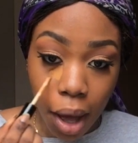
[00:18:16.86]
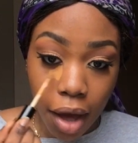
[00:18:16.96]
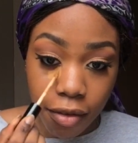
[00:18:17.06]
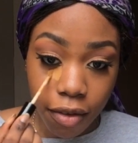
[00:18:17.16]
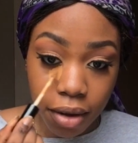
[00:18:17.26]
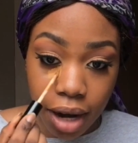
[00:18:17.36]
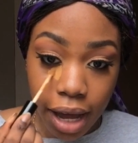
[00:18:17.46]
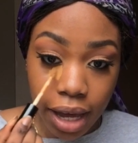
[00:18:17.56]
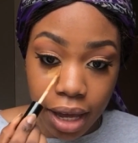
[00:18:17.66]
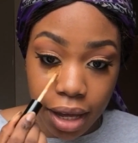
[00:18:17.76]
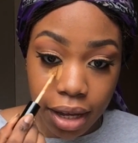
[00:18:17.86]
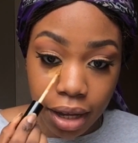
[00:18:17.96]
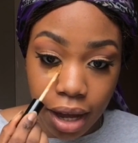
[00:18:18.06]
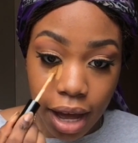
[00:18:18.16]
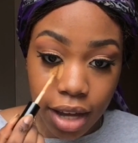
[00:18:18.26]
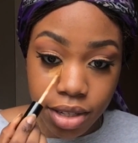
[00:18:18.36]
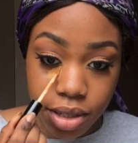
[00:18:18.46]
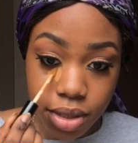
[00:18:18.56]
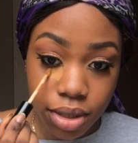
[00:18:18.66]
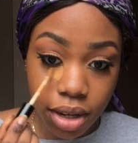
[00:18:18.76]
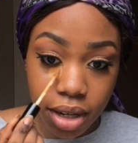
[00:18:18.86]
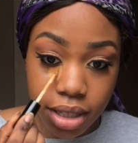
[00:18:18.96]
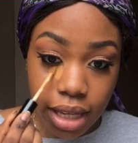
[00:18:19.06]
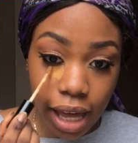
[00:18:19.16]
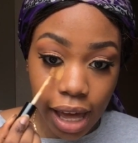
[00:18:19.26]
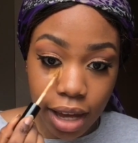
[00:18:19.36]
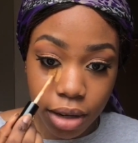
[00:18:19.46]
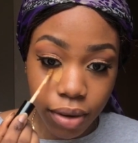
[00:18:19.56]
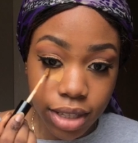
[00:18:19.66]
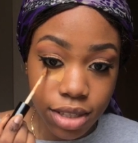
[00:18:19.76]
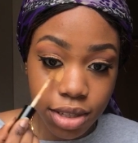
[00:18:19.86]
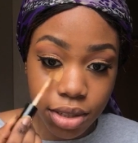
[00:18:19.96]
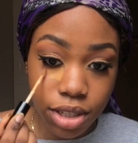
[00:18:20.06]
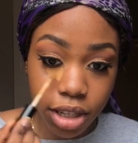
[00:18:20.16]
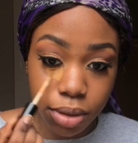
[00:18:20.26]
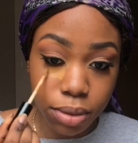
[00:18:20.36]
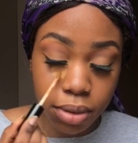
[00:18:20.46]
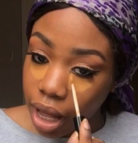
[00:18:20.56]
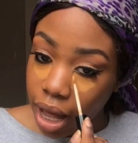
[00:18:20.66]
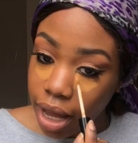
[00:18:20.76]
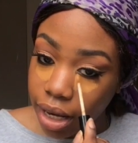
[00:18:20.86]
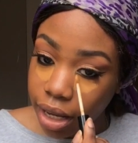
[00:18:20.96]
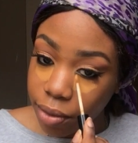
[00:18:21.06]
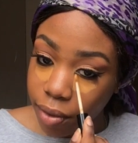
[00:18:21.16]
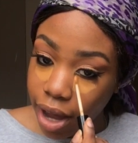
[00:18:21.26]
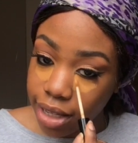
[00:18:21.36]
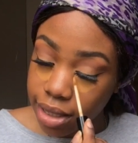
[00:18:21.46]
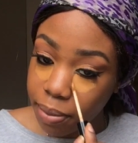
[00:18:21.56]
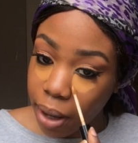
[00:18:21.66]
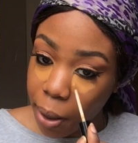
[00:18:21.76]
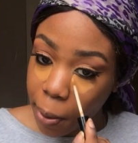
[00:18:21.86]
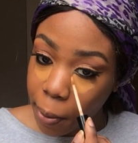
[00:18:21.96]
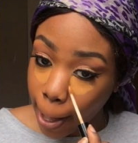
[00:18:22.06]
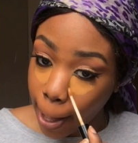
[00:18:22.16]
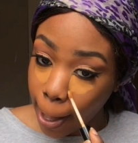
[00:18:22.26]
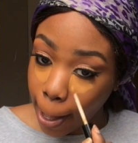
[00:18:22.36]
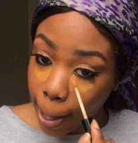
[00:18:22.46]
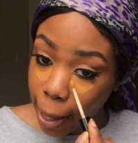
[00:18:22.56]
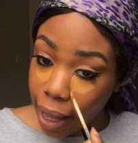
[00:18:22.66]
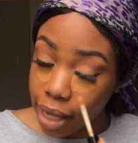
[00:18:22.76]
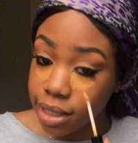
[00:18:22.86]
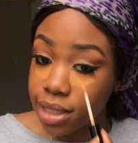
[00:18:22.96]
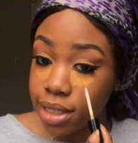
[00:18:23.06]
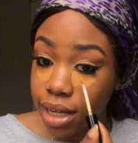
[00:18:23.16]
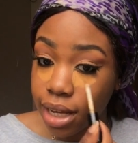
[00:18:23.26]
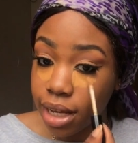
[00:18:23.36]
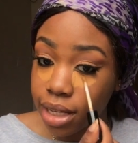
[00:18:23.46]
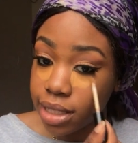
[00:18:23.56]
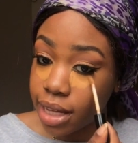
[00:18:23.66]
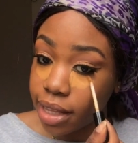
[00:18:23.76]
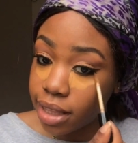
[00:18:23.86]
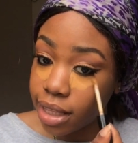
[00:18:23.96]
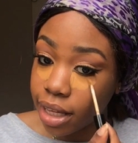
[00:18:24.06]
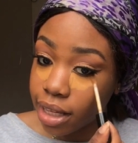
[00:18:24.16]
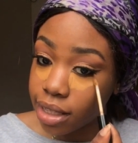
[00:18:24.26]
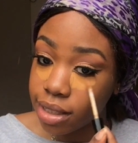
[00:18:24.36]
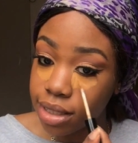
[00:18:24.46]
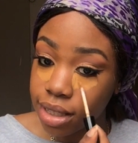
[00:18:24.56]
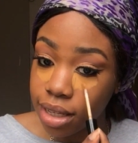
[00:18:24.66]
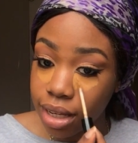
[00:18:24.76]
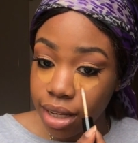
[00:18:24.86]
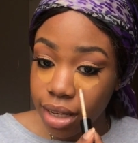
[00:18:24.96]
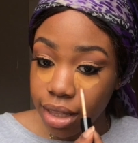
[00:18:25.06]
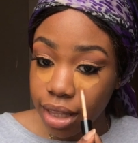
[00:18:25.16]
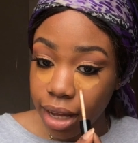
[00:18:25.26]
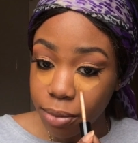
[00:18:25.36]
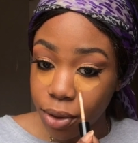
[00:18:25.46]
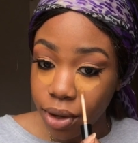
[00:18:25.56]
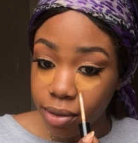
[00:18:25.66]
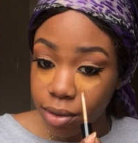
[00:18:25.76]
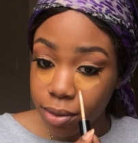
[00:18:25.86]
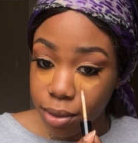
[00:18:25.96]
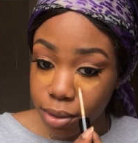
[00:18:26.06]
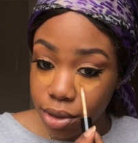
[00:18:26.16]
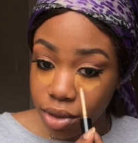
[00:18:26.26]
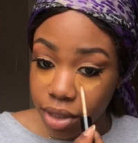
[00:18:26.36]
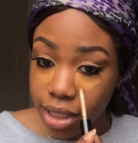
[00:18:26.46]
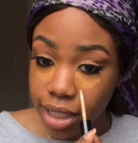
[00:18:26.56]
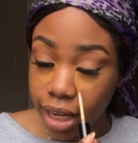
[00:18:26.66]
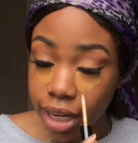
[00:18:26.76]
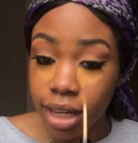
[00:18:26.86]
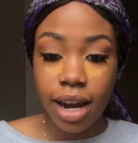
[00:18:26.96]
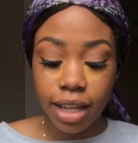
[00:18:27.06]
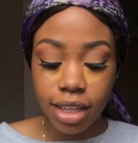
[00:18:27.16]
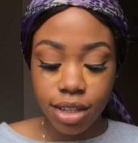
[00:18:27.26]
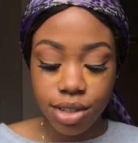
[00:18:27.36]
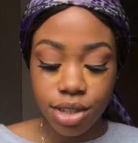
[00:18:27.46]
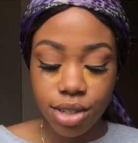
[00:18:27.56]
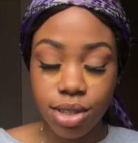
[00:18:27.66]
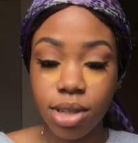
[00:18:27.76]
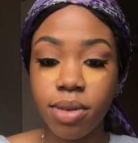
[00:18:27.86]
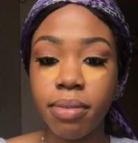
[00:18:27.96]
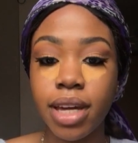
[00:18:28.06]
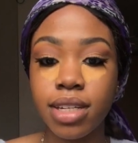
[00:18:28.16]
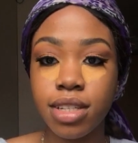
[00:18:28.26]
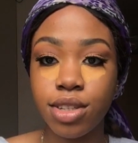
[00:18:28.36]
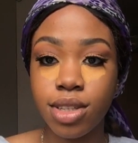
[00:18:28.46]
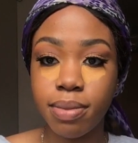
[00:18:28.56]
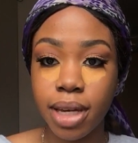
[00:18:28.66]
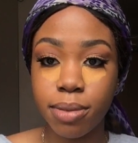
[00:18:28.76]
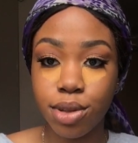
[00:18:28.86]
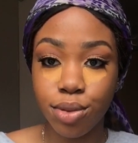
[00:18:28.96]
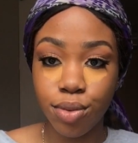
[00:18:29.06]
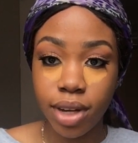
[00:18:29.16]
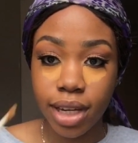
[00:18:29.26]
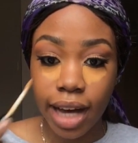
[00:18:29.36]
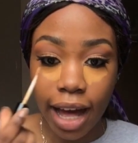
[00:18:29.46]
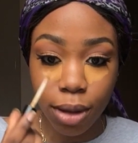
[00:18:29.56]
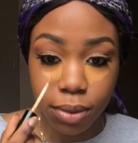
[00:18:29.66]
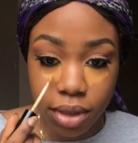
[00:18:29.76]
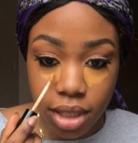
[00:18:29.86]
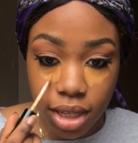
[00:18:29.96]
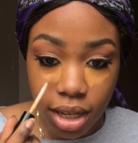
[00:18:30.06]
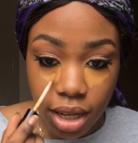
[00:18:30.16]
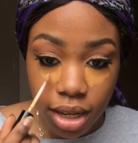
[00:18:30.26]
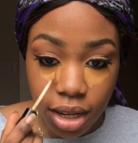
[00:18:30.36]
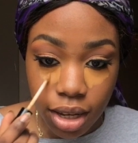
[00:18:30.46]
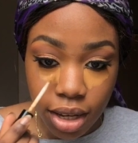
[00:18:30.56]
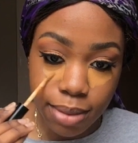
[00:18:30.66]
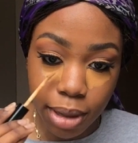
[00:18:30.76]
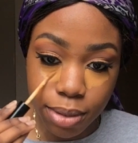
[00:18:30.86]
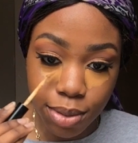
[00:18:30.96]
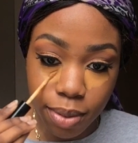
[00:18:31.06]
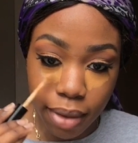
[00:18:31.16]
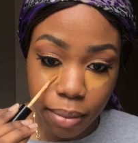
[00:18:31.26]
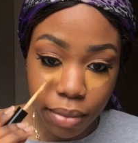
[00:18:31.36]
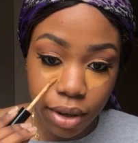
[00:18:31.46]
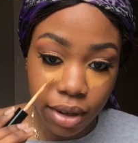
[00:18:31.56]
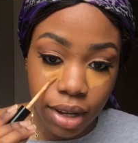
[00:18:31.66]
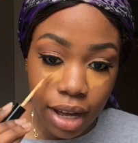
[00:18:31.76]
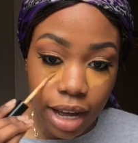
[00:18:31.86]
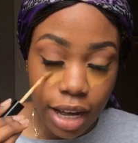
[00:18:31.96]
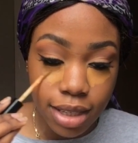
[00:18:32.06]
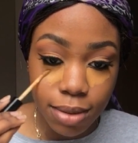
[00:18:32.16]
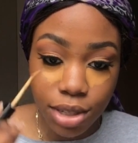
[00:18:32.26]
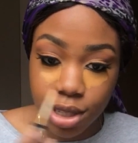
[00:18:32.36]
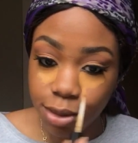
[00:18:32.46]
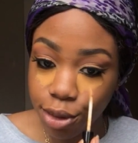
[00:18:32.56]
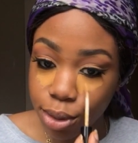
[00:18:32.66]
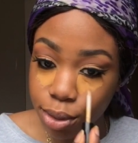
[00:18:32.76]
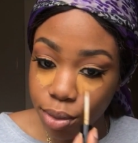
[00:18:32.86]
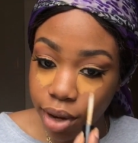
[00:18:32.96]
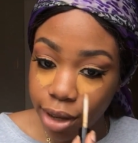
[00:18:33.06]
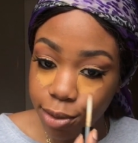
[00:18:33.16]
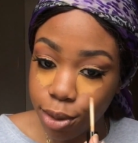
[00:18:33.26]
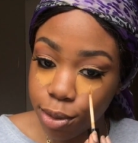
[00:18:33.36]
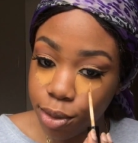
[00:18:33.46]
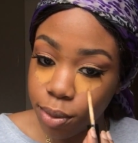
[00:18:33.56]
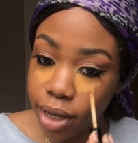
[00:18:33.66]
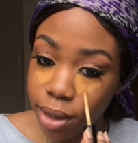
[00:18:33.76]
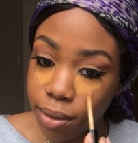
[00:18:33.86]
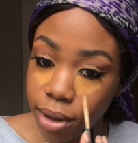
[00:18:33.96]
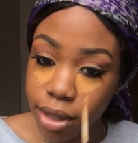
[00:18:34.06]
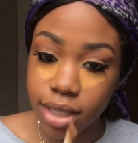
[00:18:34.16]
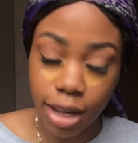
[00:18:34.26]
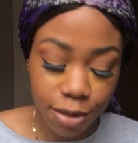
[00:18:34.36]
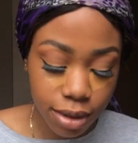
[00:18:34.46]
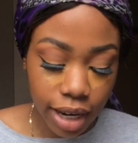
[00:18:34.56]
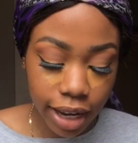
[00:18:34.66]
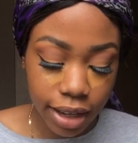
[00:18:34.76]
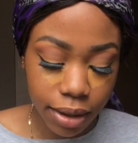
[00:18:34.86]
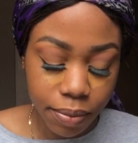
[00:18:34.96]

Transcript: I felt like I should start a gratitude journal, and I write about 8 to 10 things that I'm grateful for during the day. And I think it's just so amazing to be able to recount, to be able to remember, and to just feel grateful for where you are. Because I feel like